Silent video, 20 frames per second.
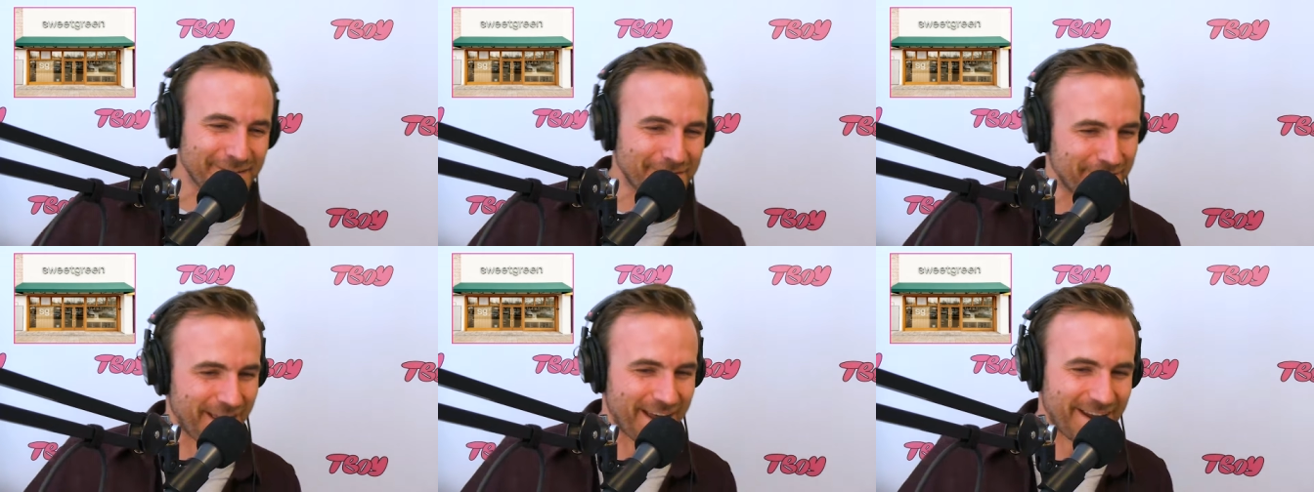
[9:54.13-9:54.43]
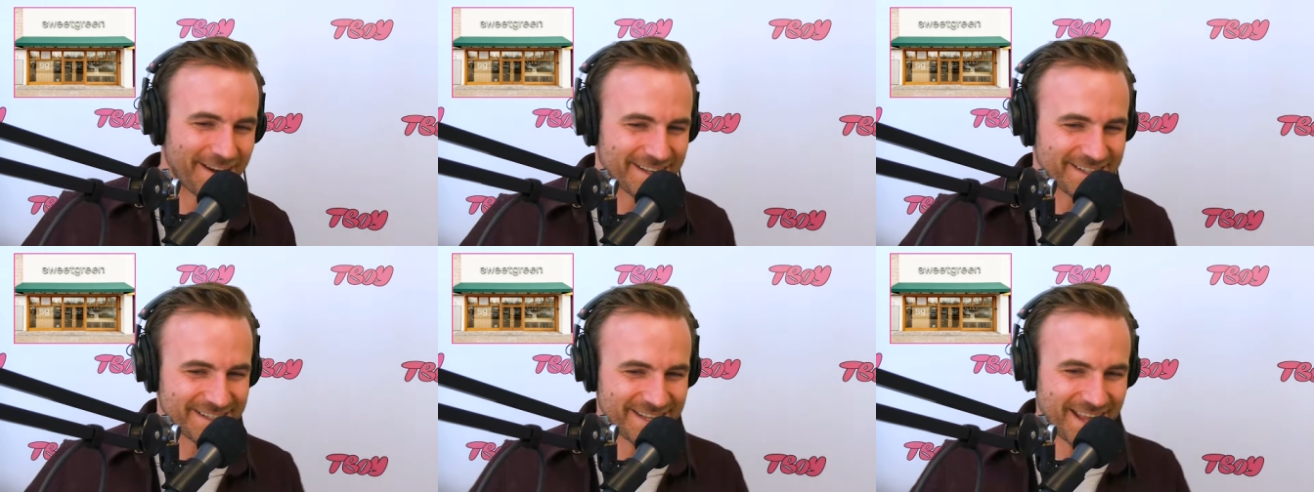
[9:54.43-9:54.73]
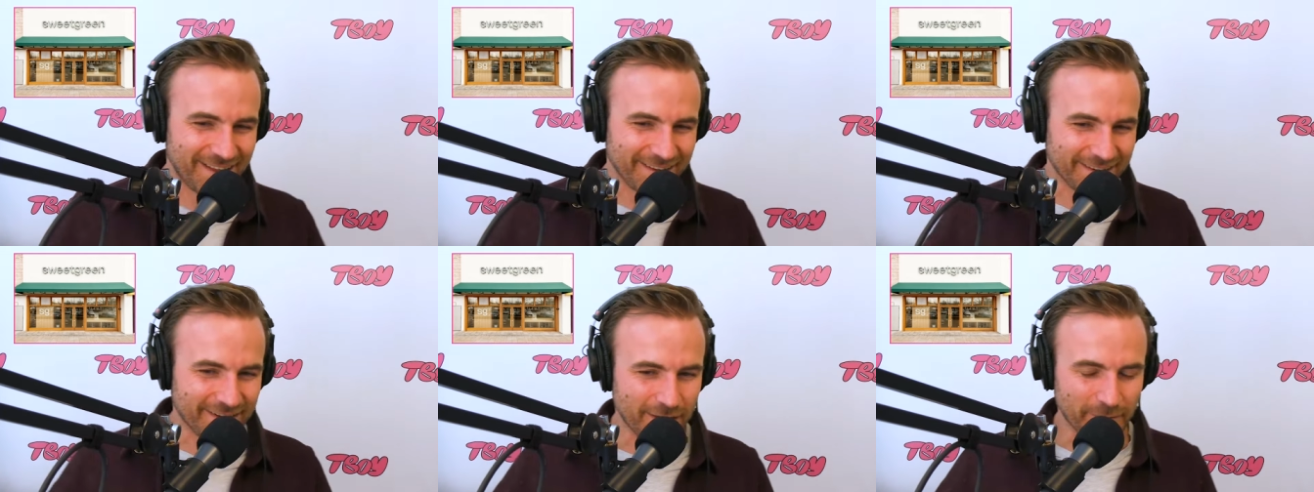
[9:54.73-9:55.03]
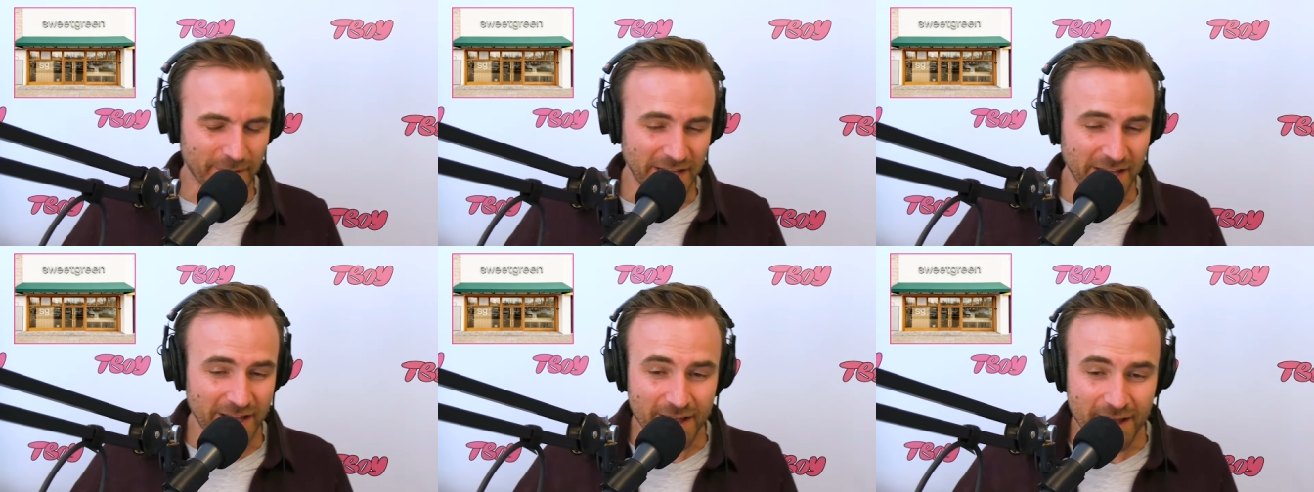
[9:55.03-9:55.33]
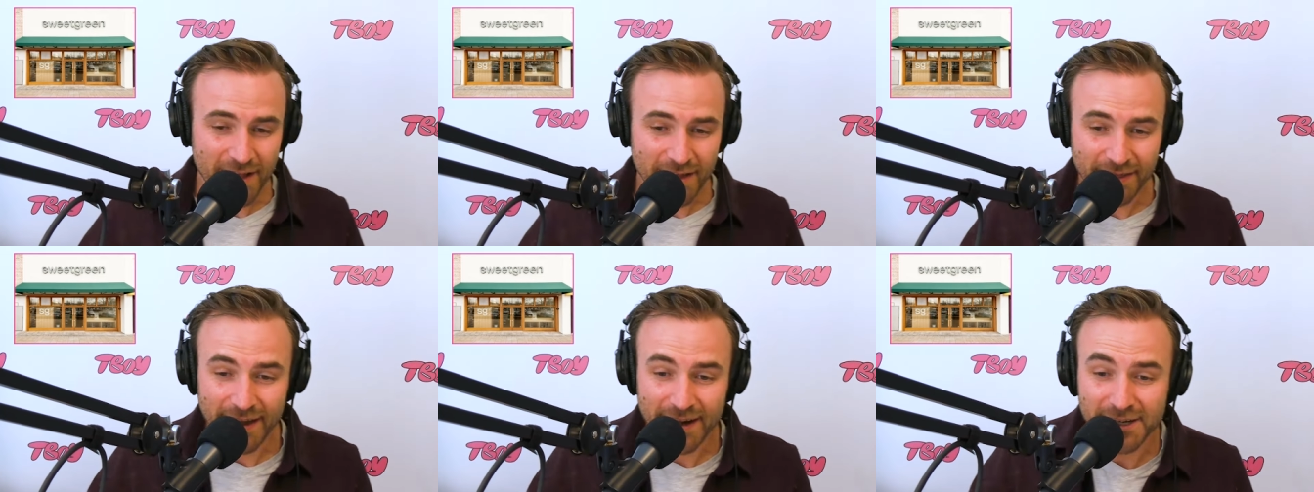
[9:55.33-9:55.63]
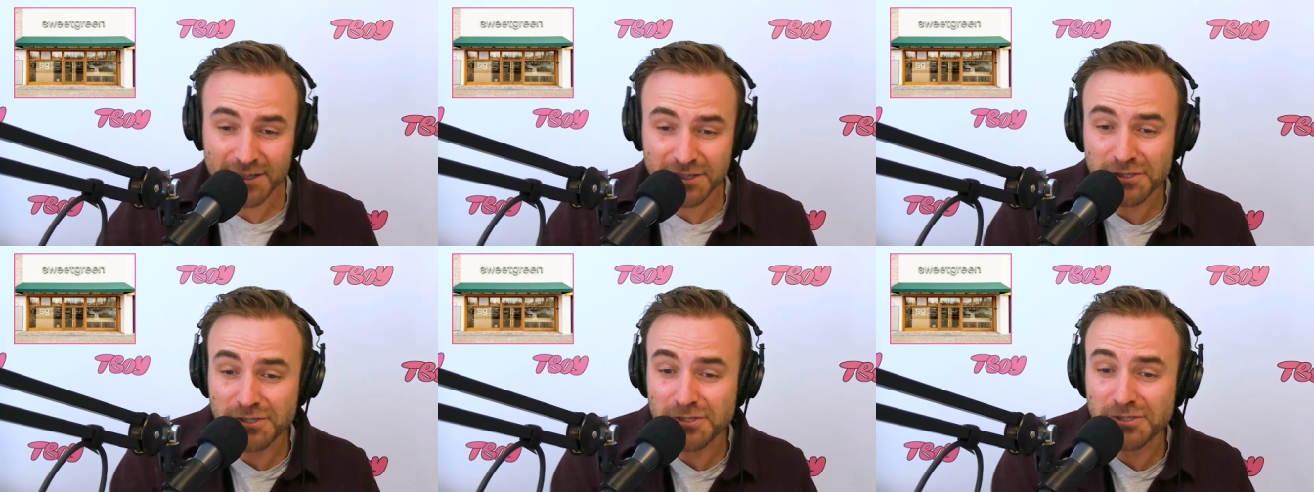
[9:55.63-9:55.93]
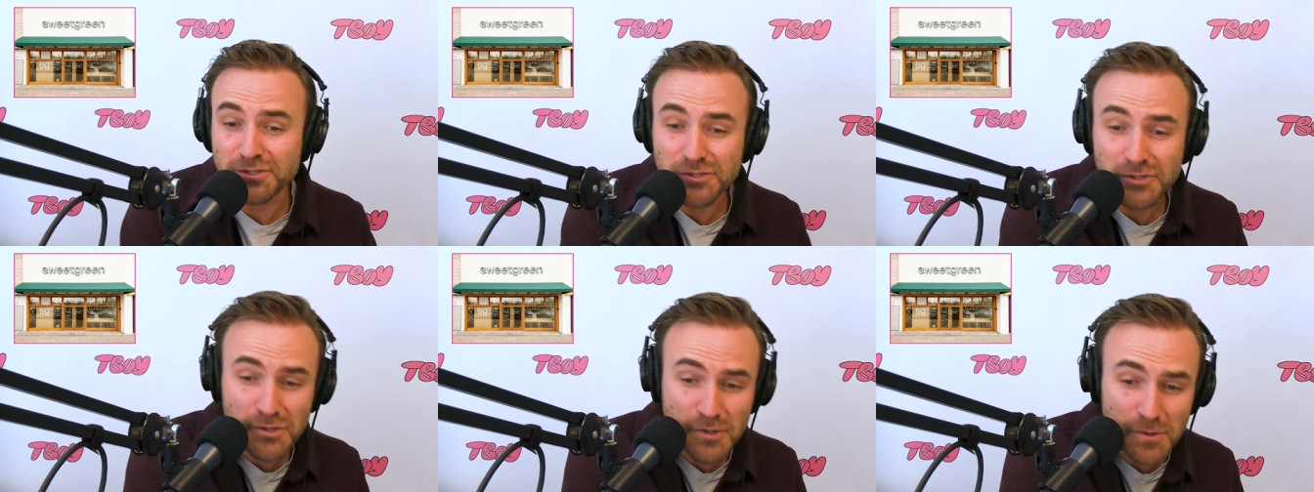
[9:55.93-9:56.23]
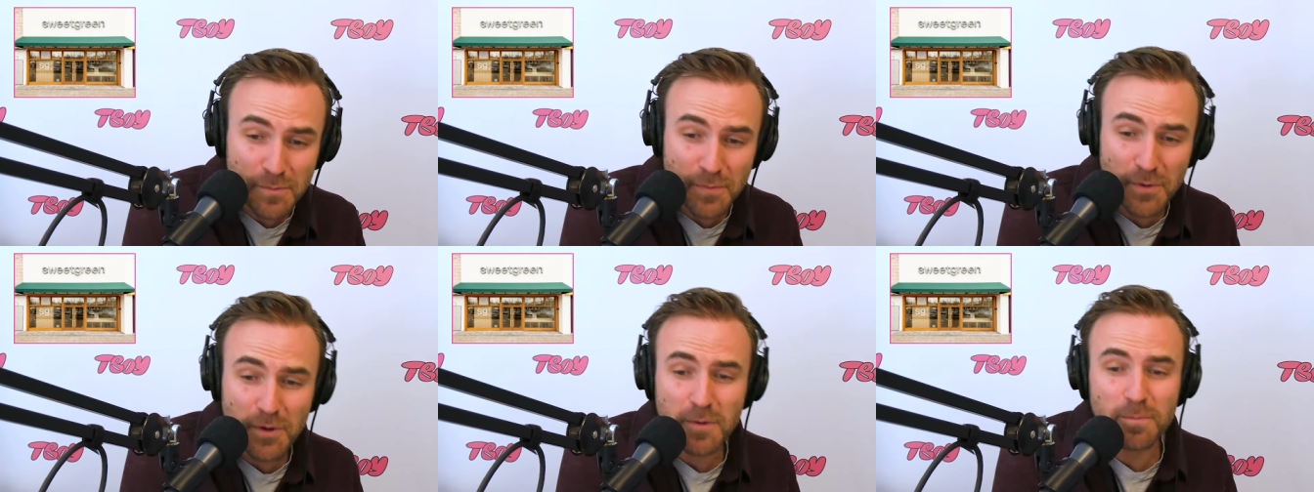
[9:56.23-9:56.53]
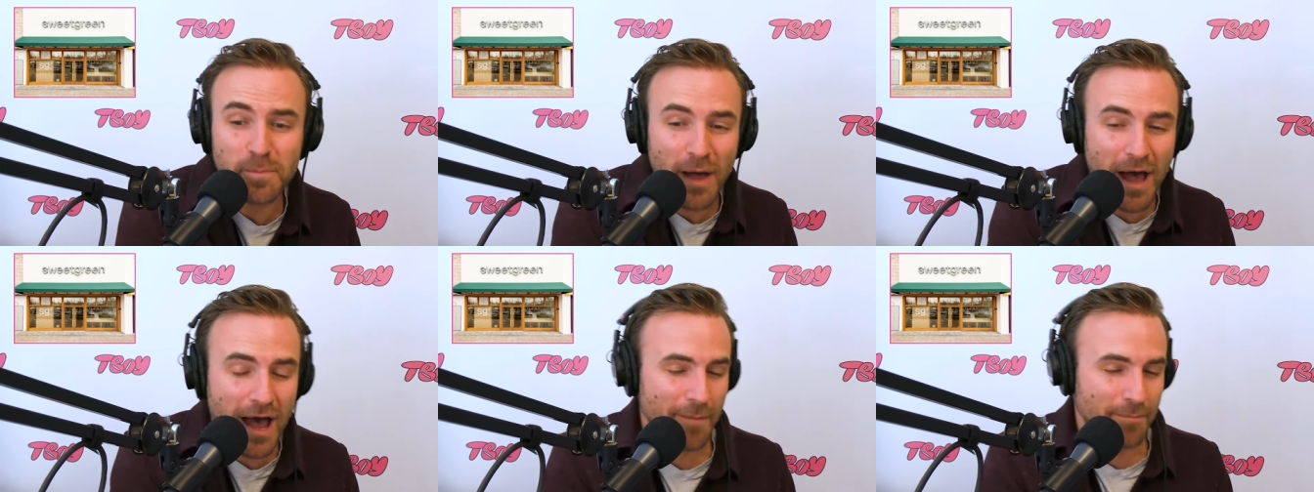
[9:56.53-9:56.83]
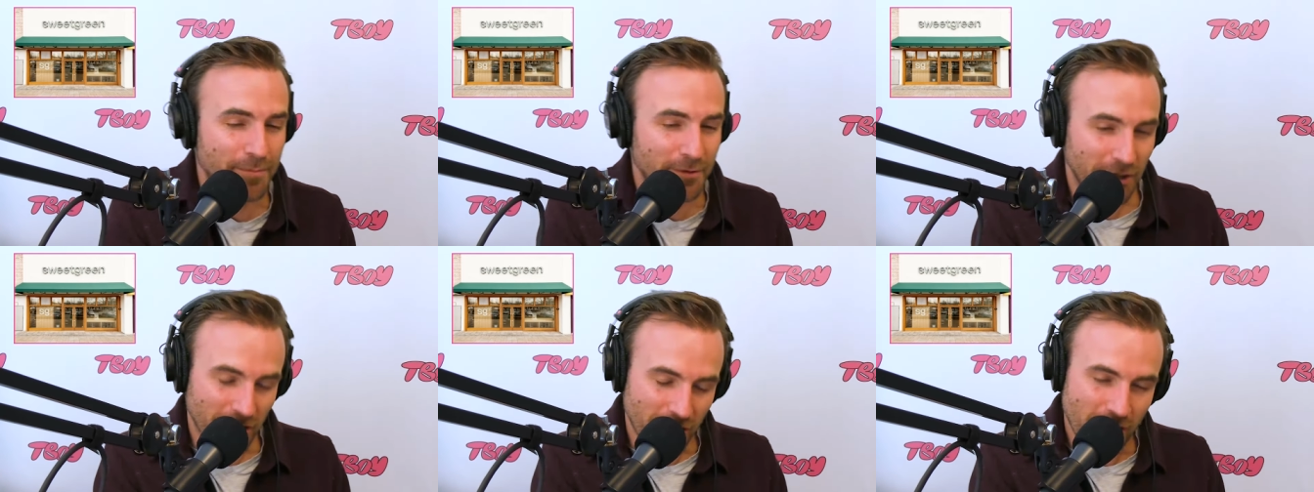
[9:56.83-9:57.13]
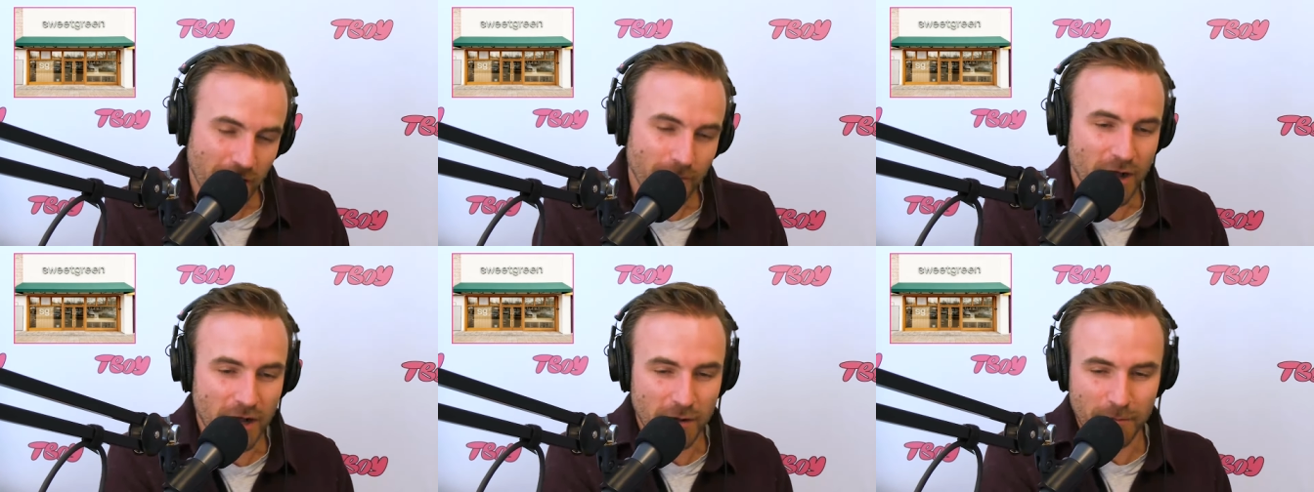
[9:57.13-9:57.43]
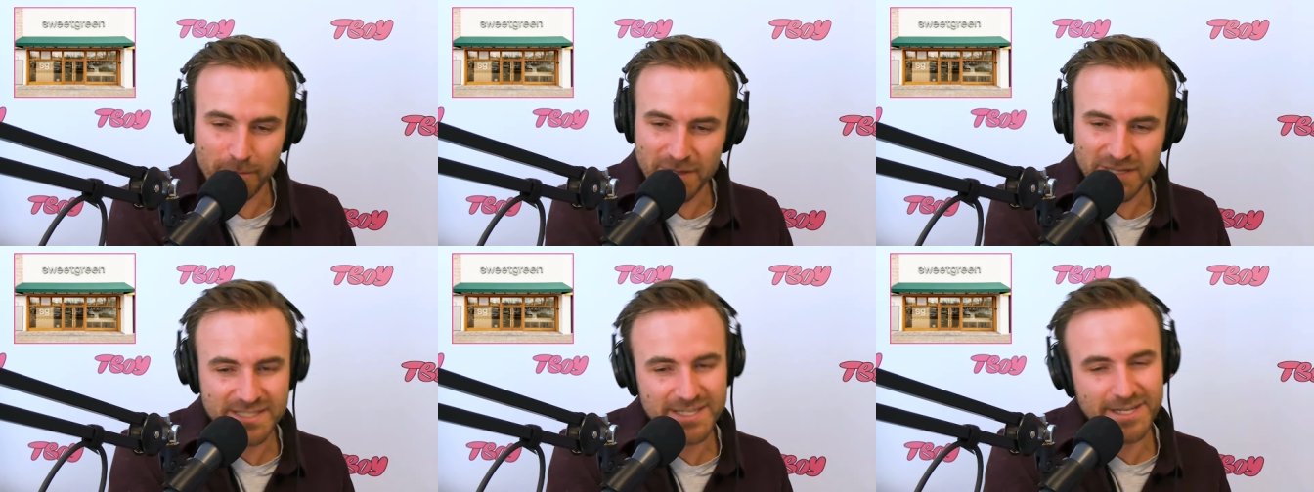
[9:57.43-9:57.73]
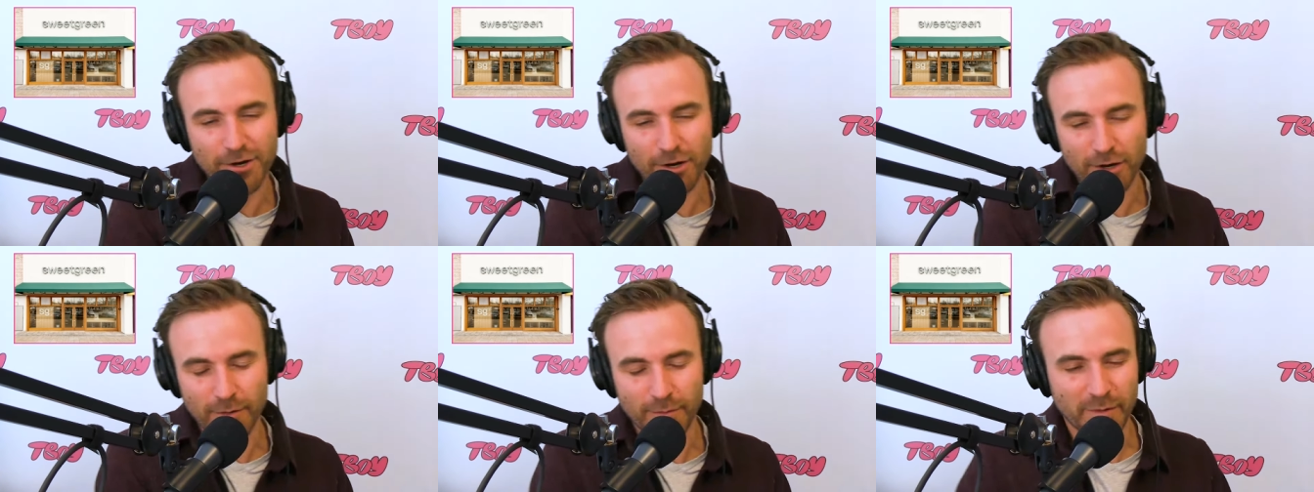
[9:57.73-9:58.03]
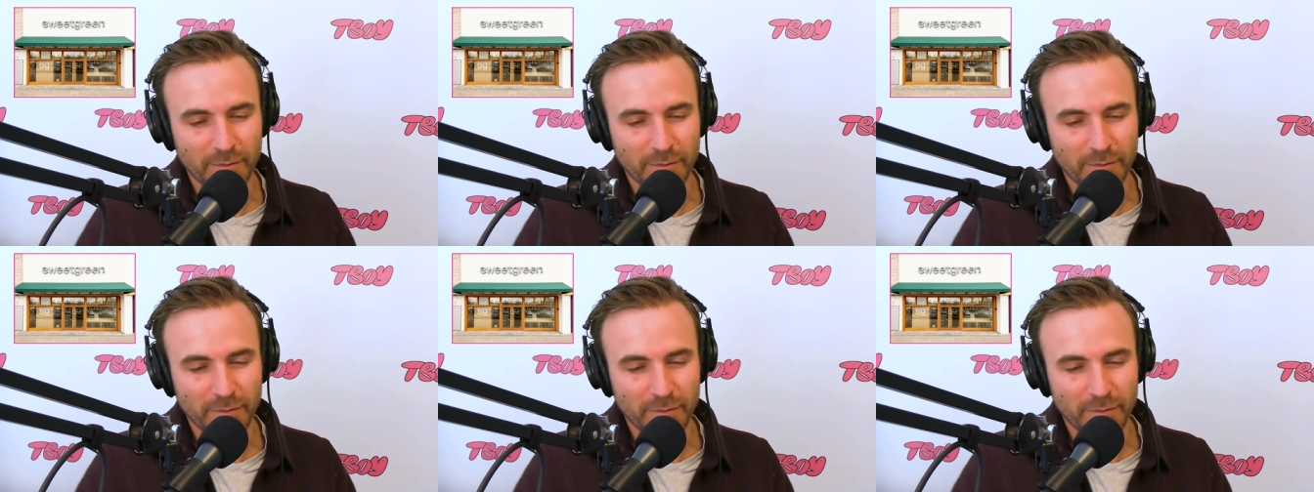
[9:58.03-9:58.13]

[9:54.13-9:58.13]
founded salad company that is super popular among busy urban